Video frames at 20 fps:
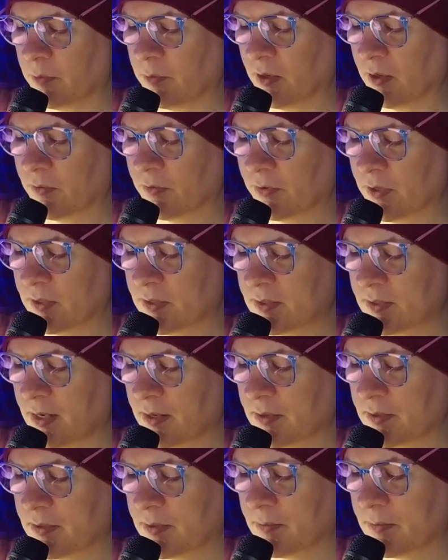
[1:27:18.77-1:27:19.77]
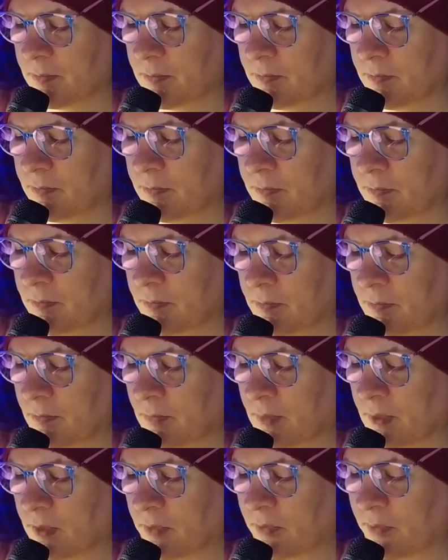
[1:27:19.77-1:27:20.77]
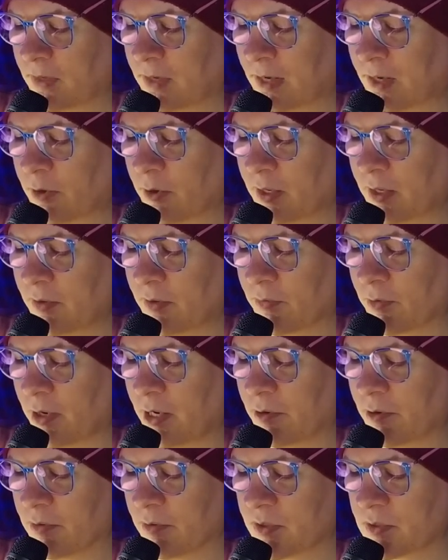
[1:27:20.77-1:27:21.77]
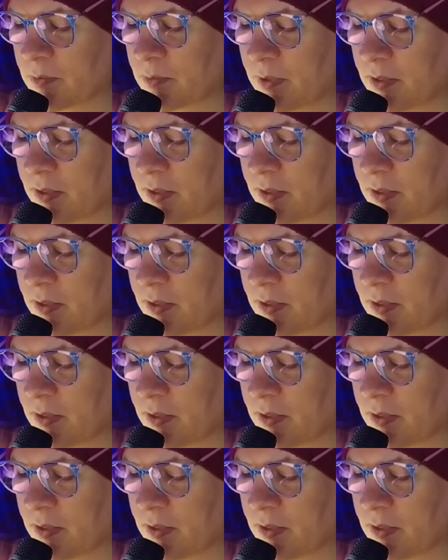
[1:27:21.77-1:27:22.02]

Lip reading: of her scent, a flowery fragrance with her